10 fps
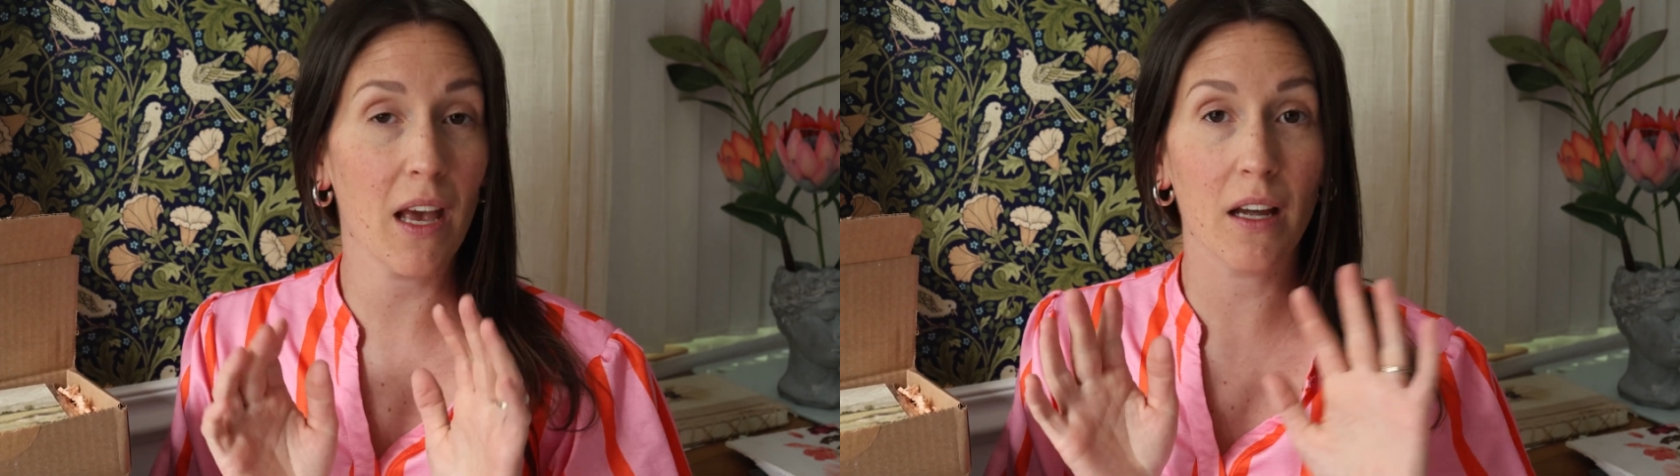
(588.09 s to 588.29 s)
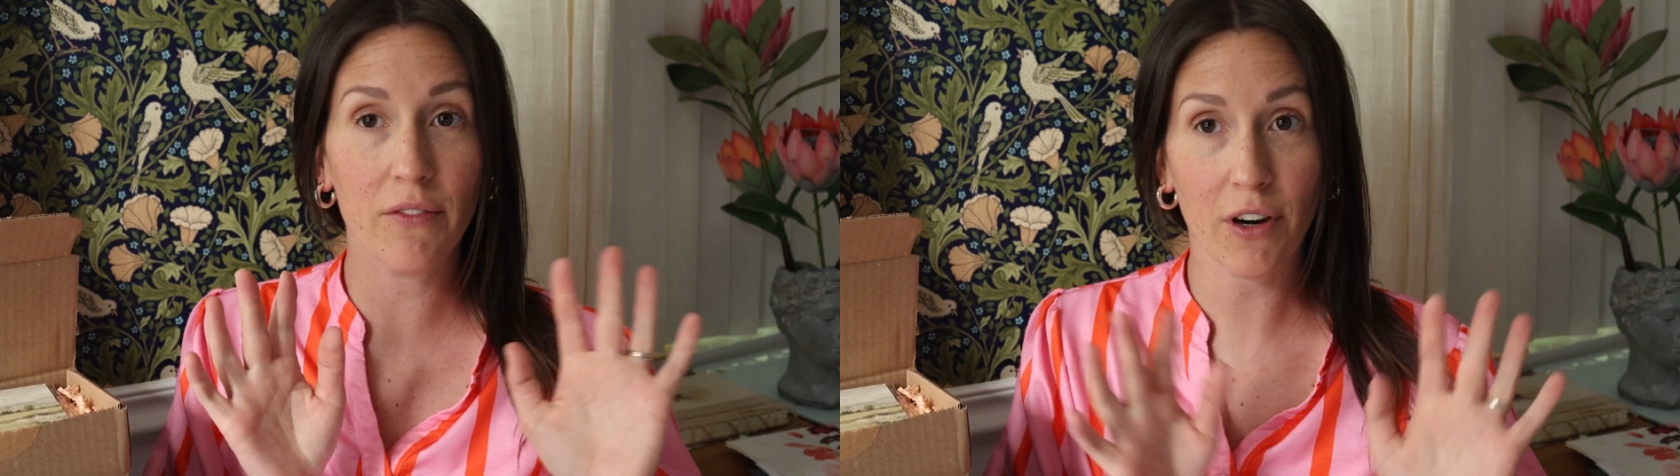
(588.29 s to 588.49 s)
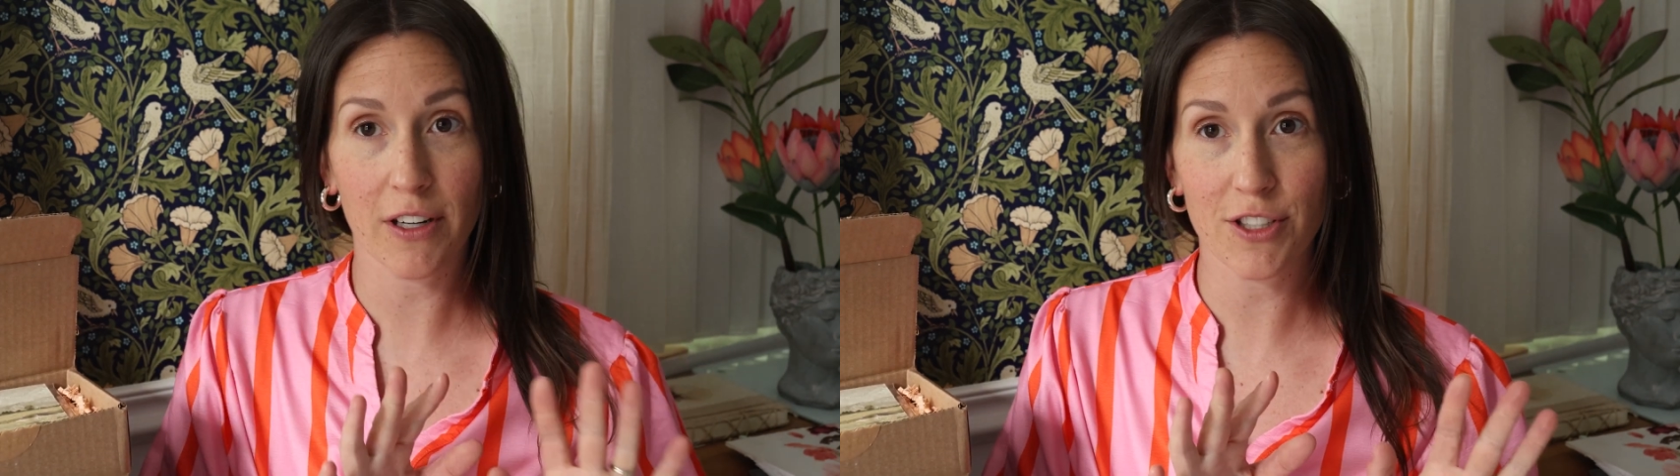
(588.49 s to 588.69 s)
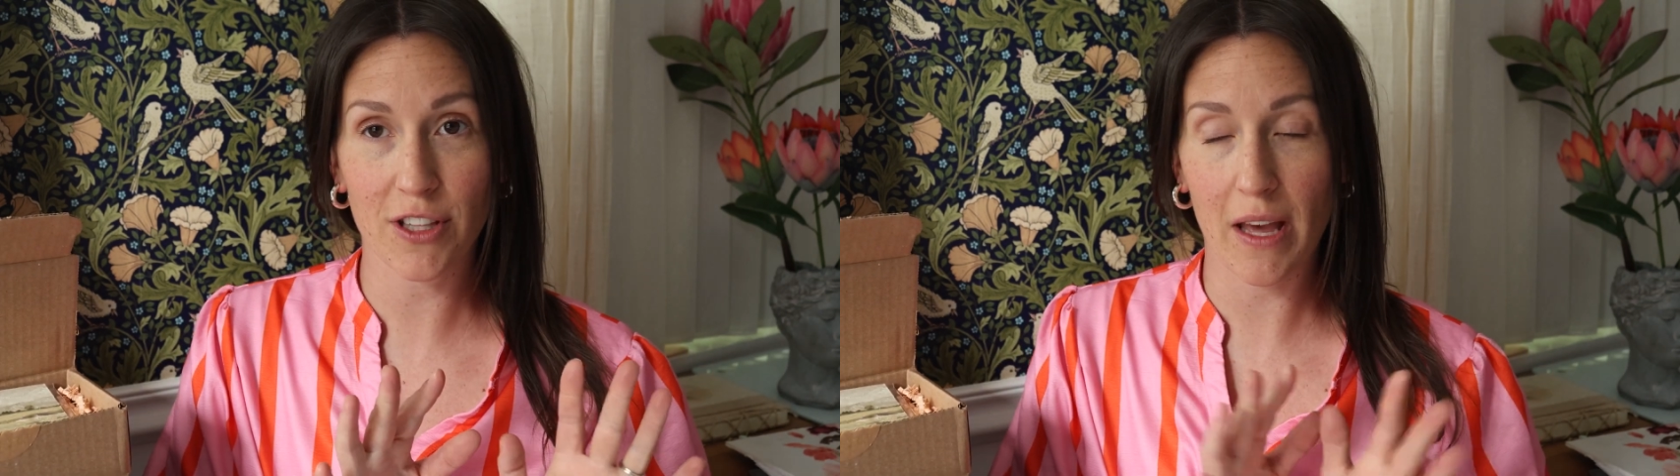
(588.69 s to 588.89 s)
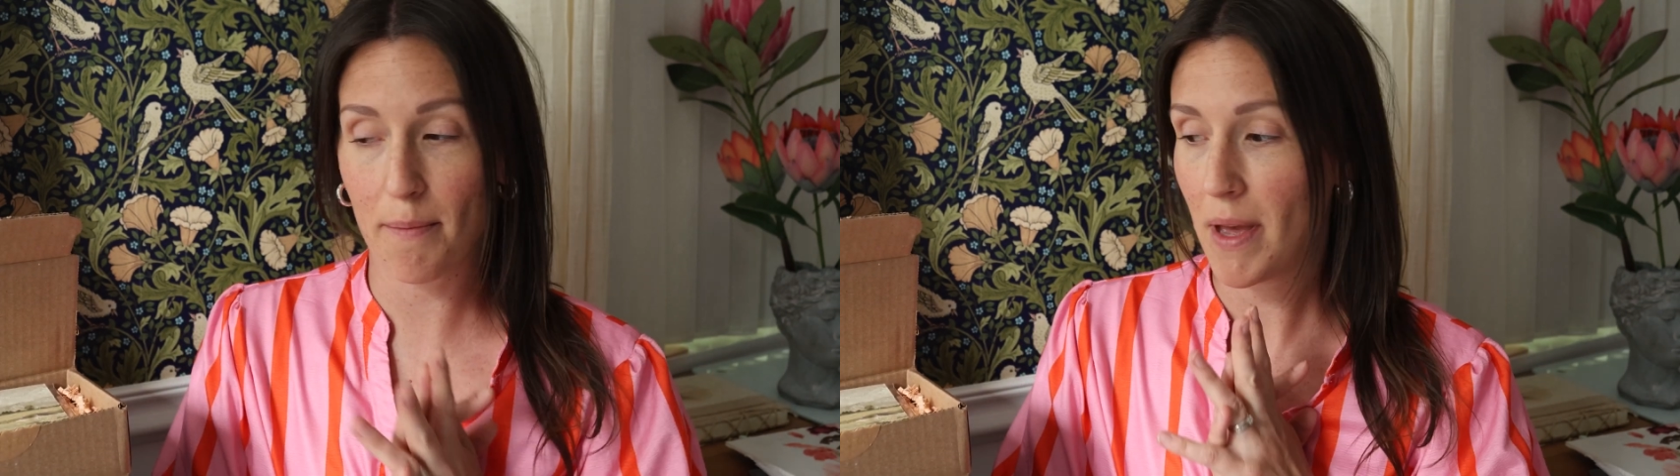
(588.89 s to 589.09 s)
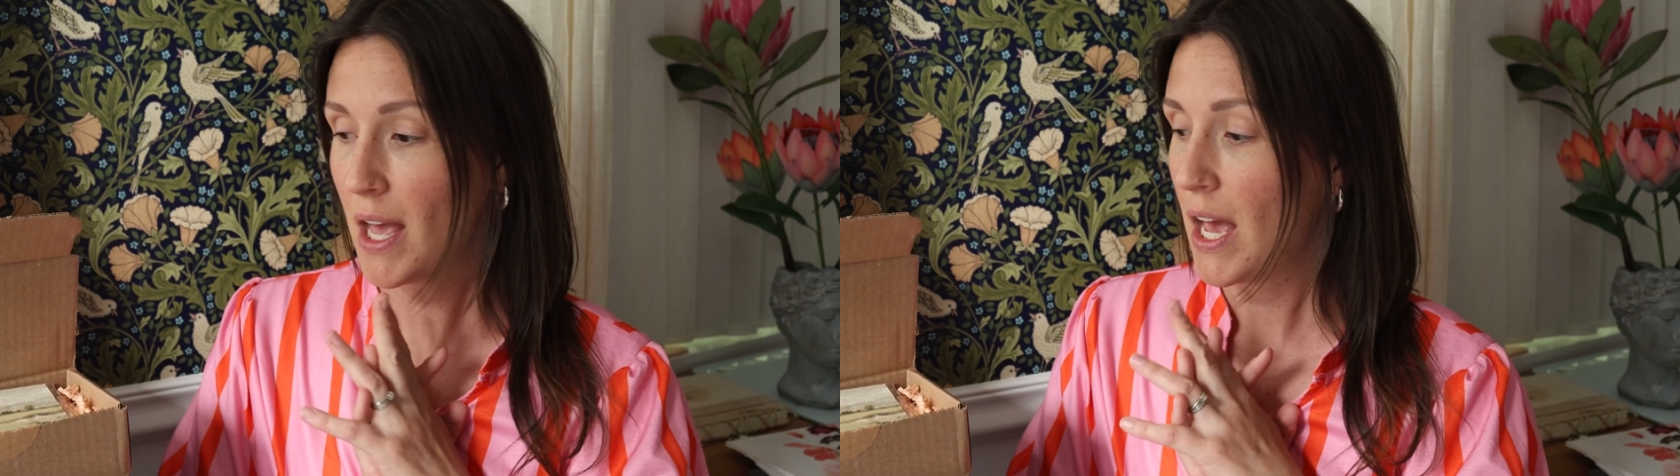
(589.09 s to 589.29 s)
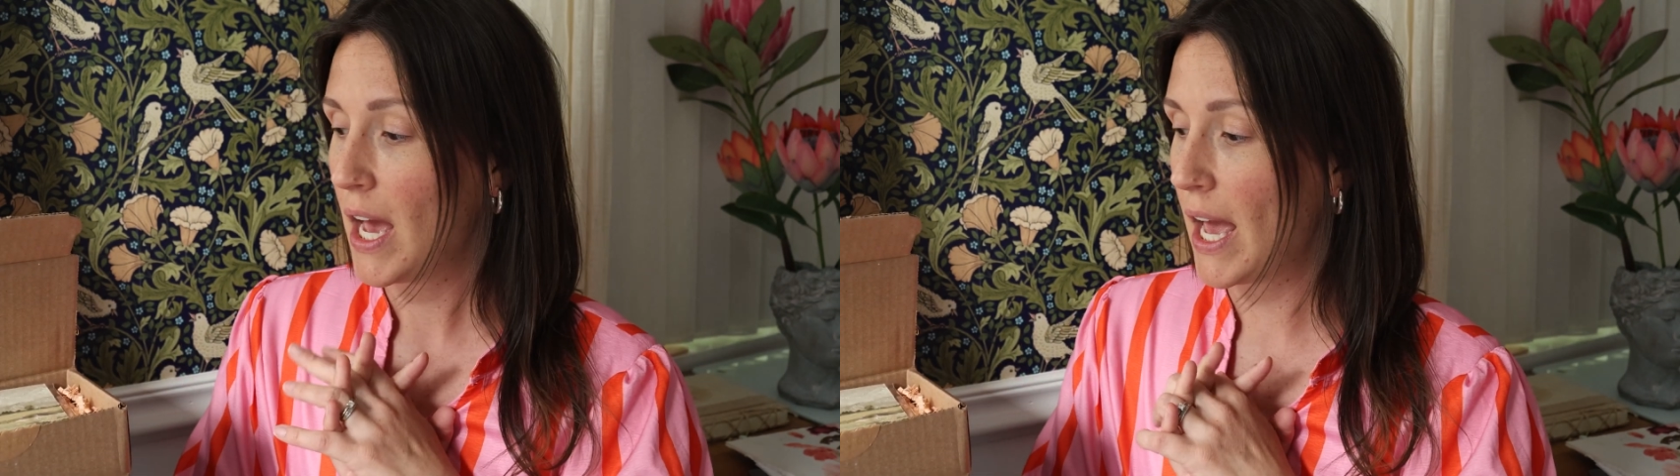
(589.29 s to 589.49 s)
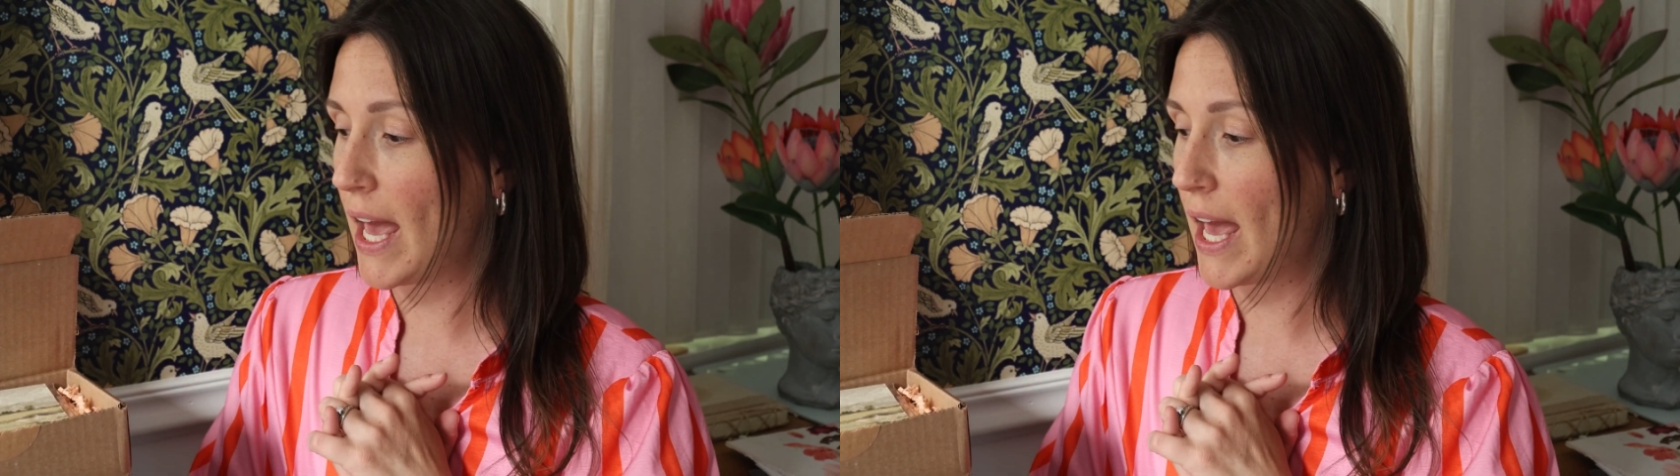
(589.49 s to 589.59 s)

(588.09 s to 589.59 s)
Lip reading: and varnish them,